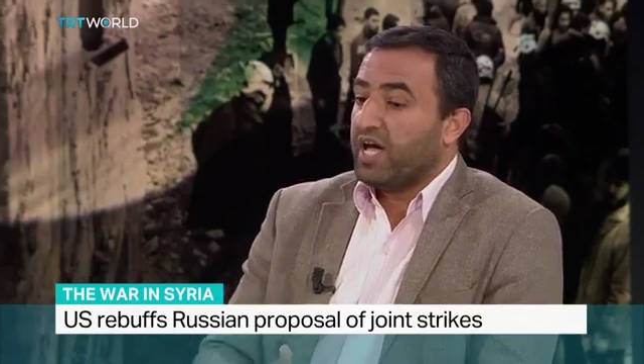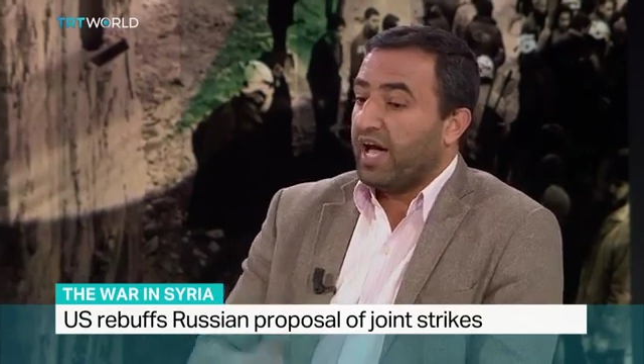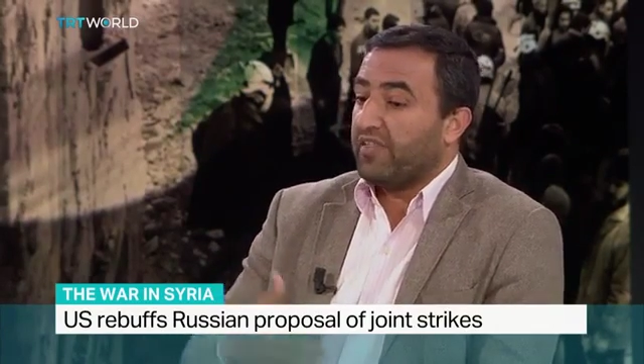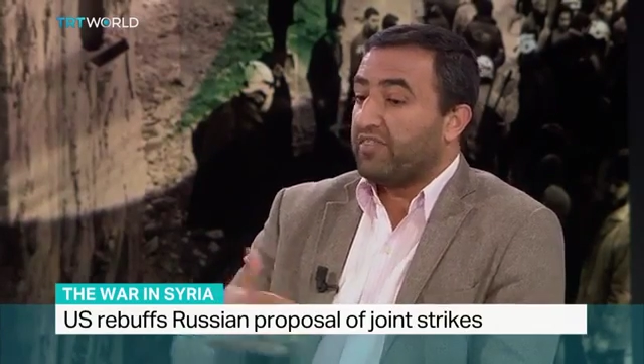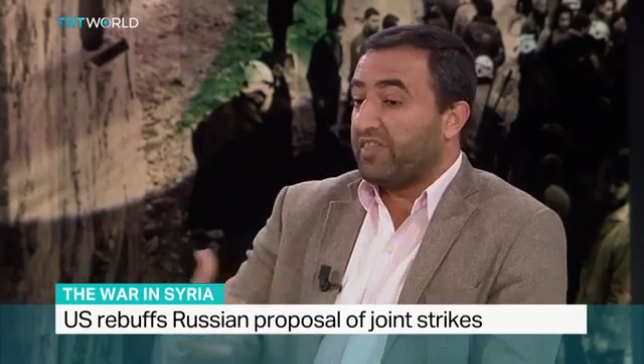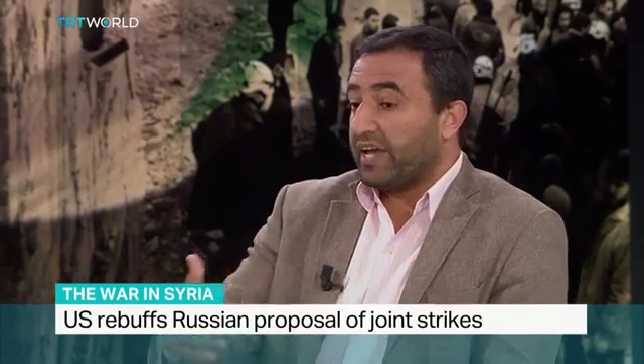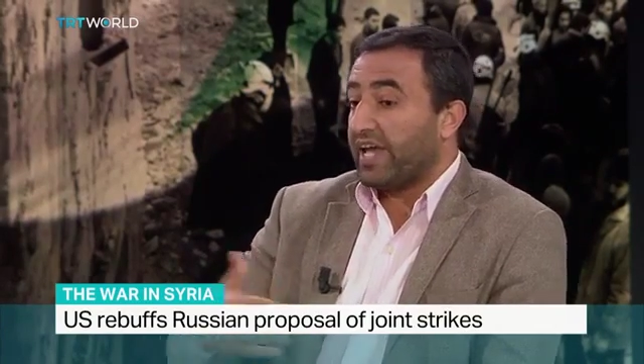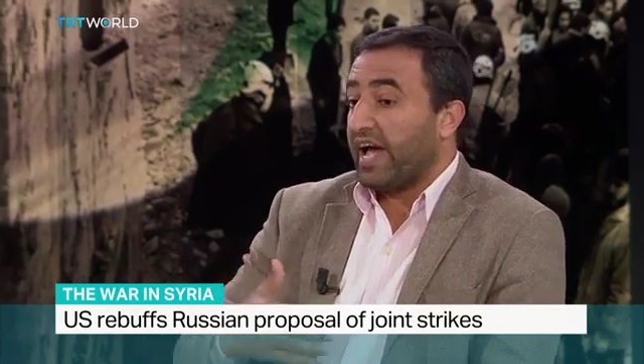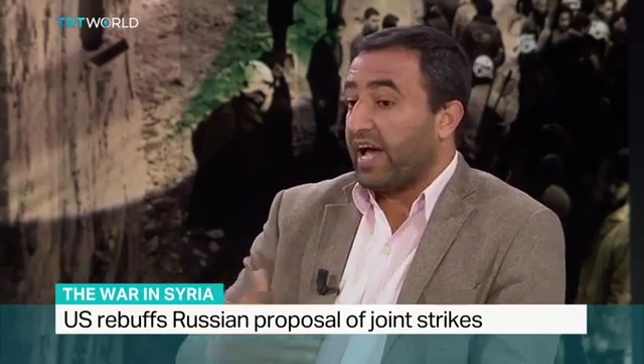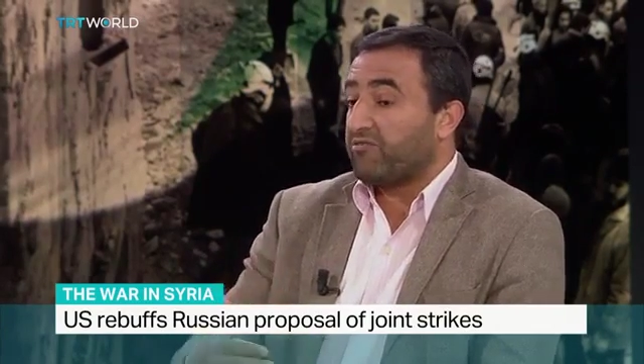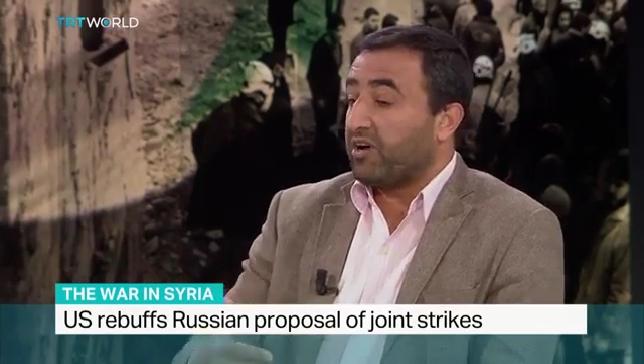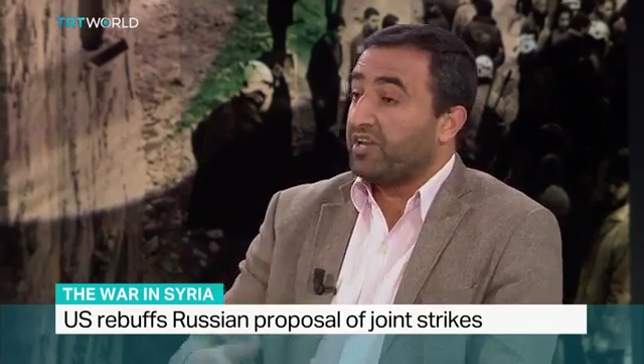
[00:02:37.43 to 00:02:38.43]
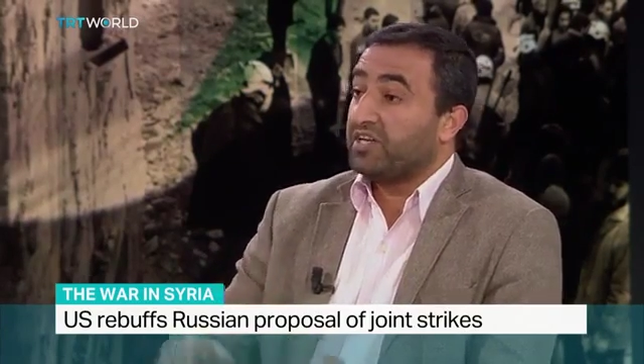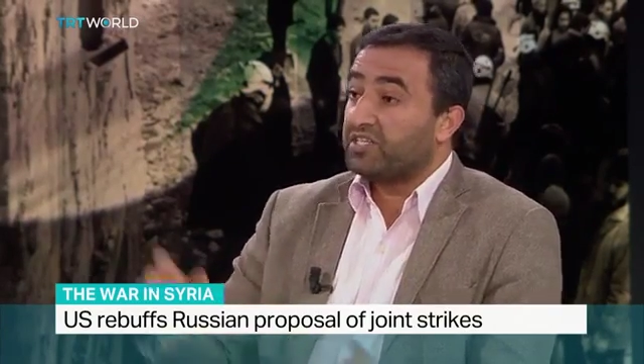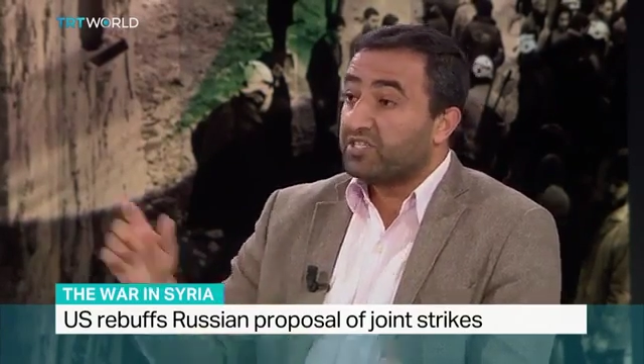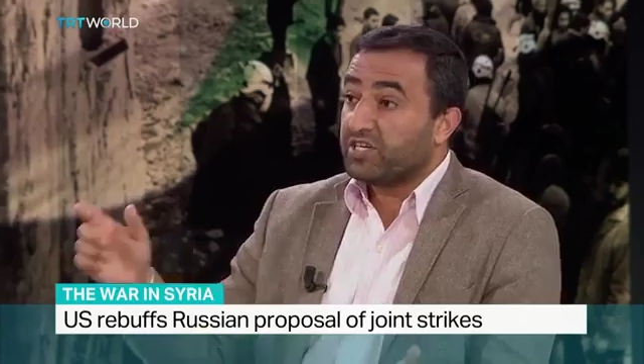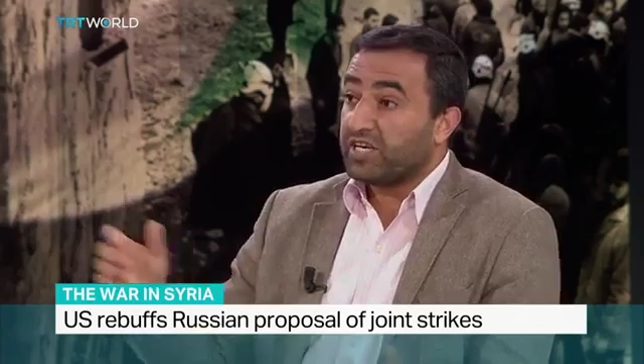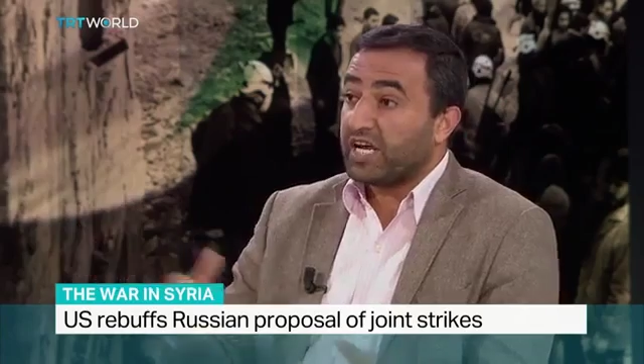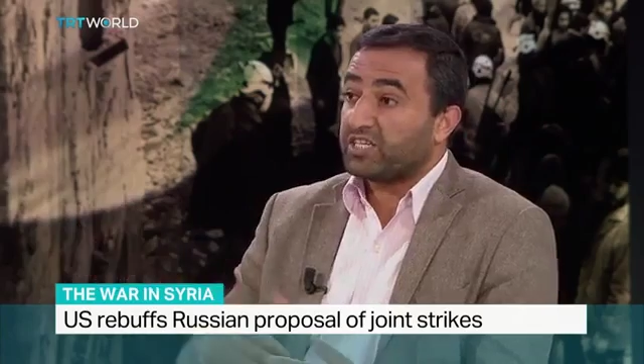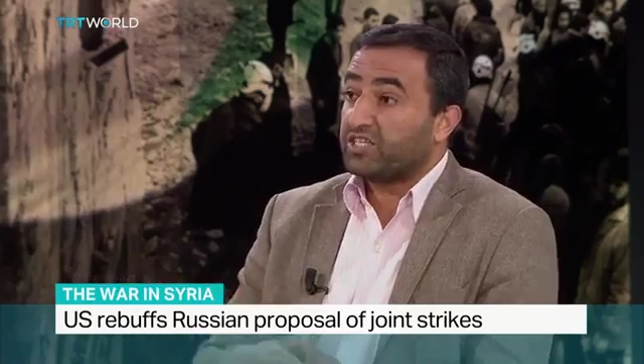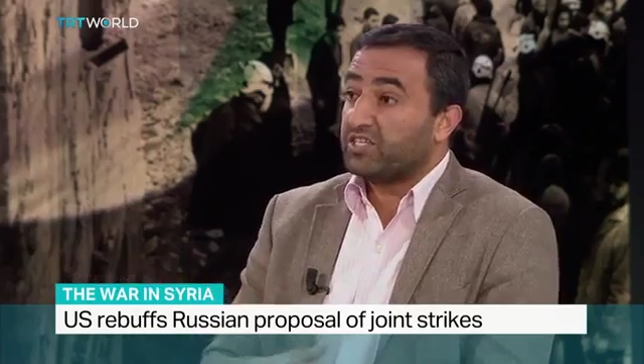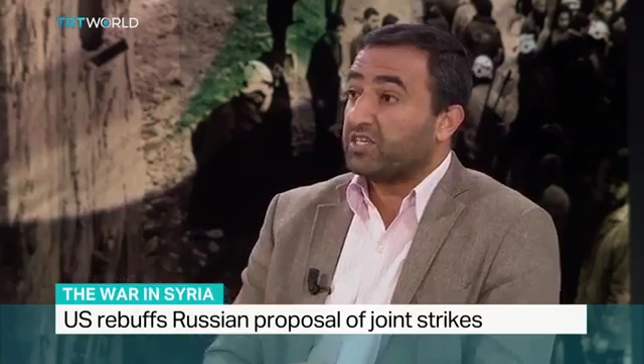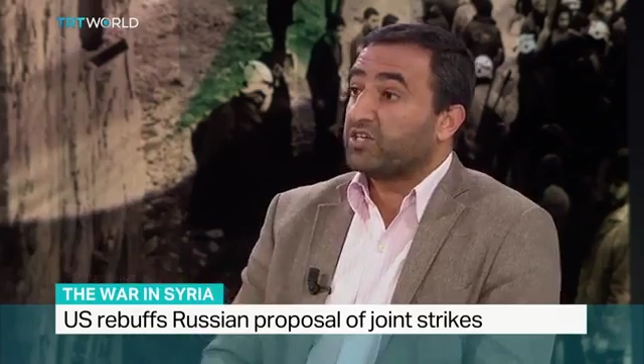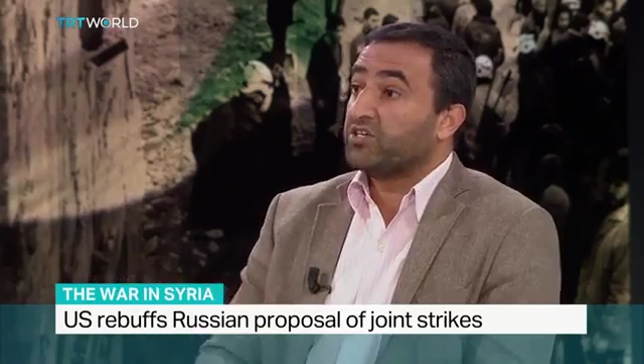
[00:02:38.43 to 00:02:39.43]
and they have an
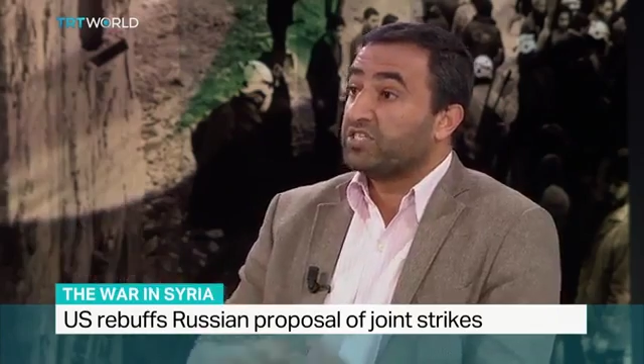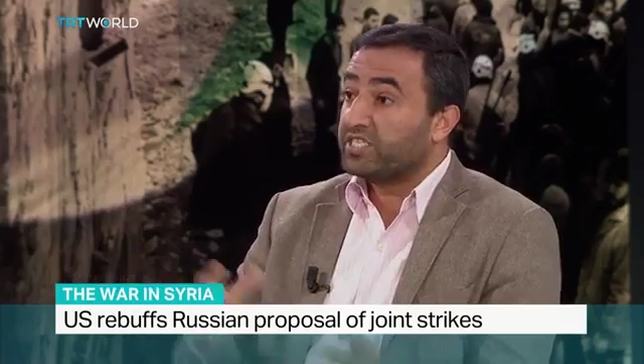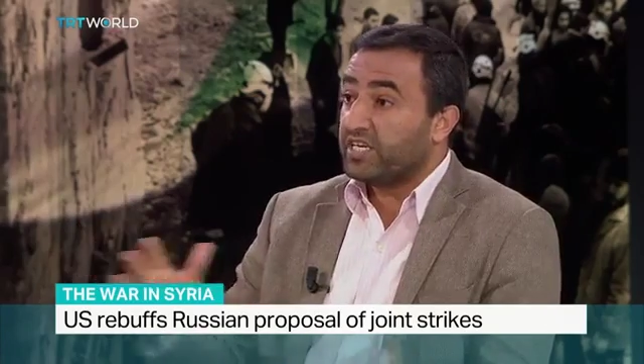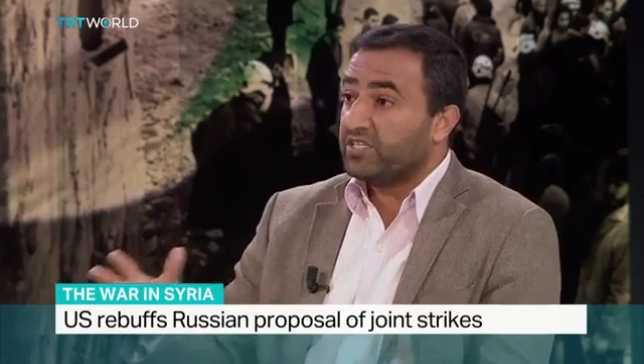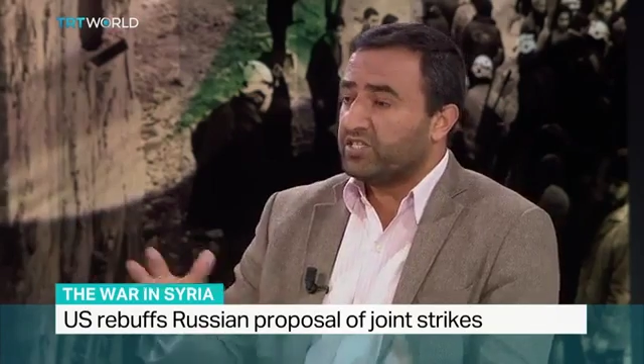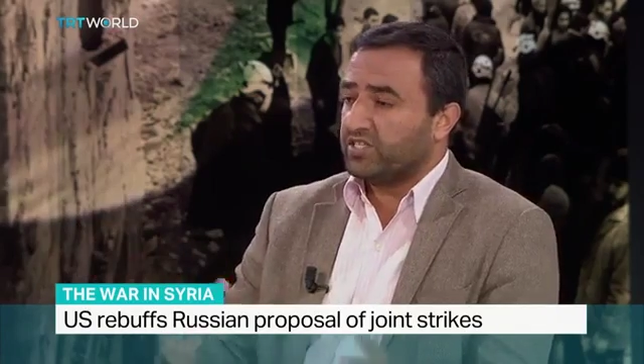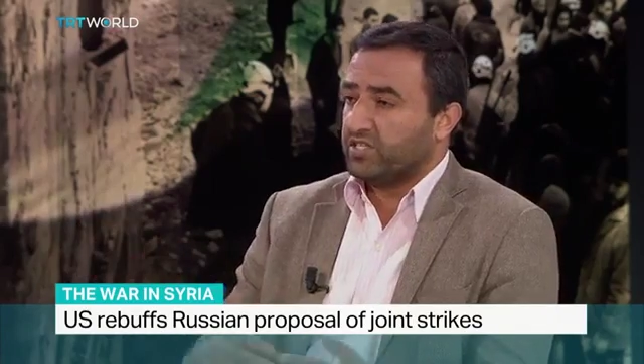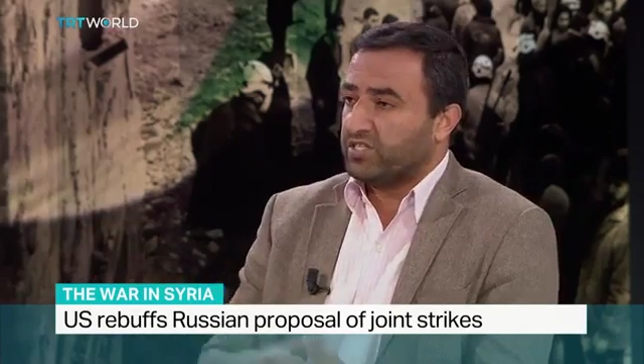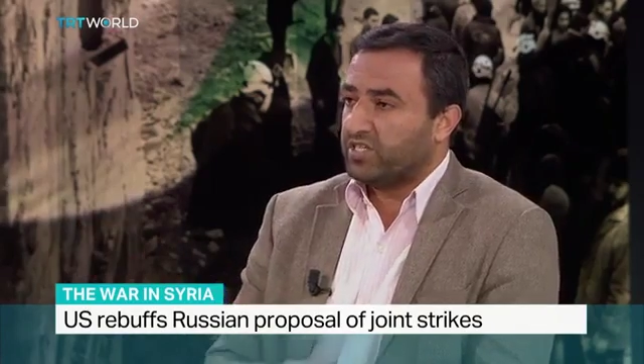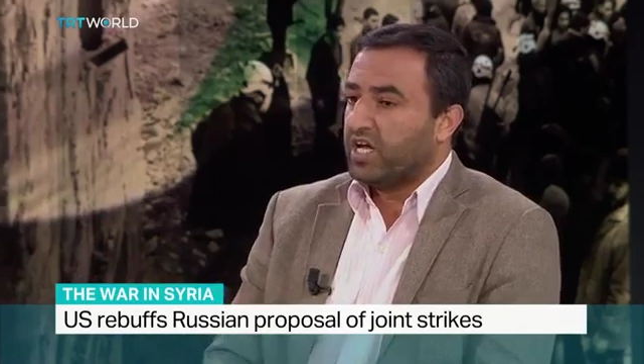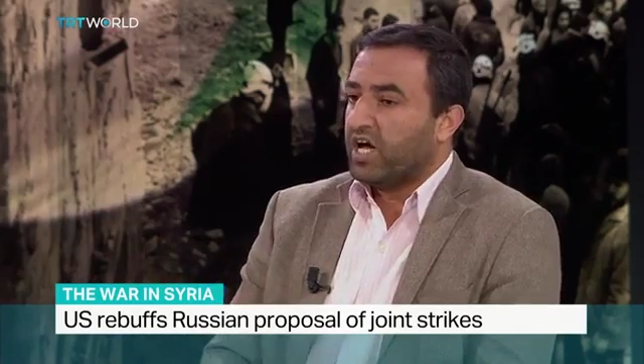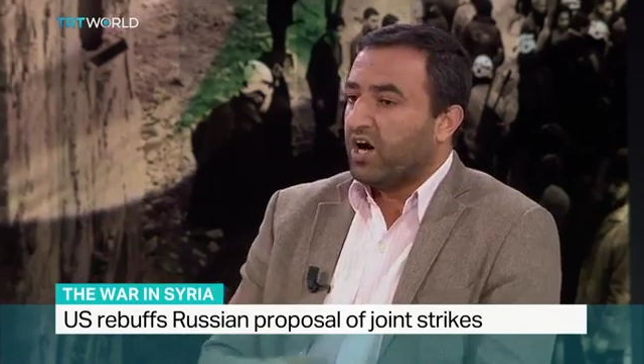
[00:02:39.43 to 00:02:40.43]
international consensus